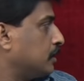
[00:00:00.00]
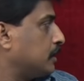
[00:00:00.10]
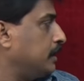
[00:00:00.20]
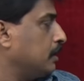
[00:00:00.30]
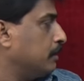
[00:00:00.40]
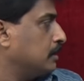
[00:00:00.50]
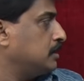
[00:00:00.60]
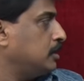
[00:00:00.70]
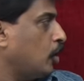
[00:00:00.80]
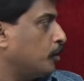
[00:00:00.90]

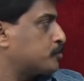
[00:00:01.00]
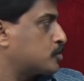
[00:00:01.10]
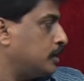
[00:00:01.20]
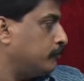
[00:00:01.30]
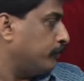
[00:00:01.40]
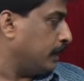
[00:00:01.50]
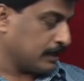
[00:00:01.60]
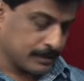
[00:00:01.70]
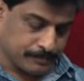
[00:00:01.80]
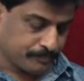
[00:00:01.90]
TEE option
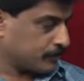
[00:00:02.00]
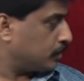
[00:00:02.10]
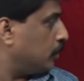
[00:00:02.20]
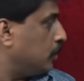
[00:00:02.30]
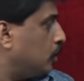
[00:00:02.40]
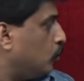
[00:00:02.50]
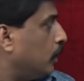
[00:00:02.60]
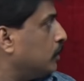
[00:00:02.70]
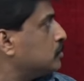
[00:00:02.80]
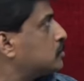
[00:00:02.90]
file name.
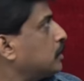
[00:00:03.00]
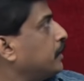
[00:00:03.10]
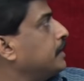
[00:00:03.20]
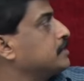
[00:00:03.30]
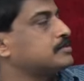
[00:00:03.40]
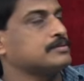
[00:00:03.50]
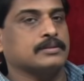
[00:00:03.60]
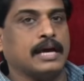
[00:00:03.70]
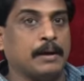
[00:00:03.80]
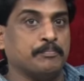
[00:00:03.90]
Once it
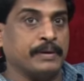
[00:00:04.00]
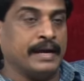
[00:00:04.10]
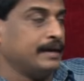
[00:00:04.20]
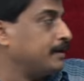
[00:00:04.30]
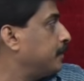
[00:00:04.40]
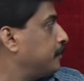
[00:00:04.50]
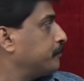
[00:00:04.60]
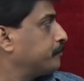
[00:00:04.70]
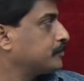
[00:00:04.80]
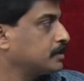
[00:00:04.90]
is append,
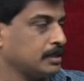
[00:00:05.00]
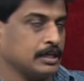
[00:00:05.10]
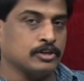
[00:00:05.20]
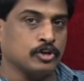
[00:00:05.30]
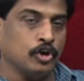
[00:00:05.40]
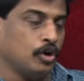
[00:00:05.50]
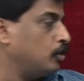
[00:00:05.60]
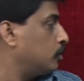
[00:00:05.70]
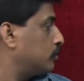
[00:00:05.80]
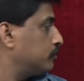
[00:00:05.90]

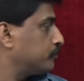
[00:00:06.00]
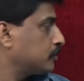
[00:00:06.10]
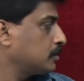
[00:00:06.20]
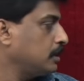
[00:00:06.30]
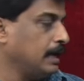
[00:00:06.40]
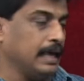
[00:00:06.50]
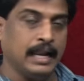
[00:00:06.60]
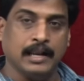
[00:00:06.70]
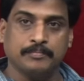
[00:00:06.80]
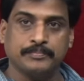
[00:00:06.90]
ignore,
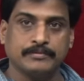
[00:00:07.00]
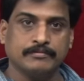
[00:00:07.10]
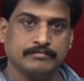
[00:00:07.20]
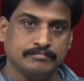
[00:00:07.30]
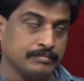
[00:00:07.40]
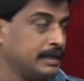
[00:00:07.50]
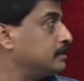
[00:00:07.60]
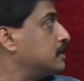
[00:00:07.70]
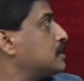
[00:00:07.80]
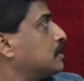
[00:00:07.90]
help,
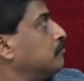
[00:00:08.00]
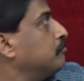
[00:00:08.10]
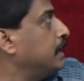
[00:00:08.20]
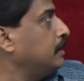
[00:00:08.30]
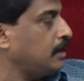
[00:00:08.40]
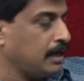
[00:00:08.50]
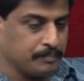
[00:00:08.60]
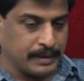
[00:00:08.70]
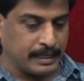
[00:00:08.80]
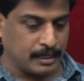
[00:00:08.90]
these are the main.
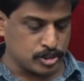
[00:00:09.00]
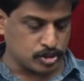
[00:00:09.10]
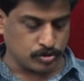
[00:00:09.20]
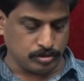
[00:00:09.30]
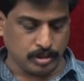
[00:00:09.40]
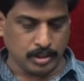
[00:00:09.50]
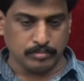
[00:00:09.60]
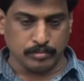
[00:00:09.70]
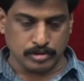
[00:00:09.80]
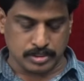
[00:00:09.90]
Append I will show you
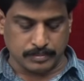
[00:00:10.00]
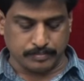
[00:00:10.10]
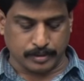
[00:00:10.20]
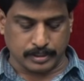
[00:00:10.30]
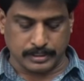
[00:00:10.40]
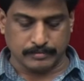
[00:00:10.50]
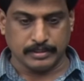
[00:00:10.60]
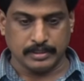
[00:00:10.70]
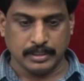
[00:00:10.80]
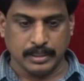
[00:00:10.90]
most important one.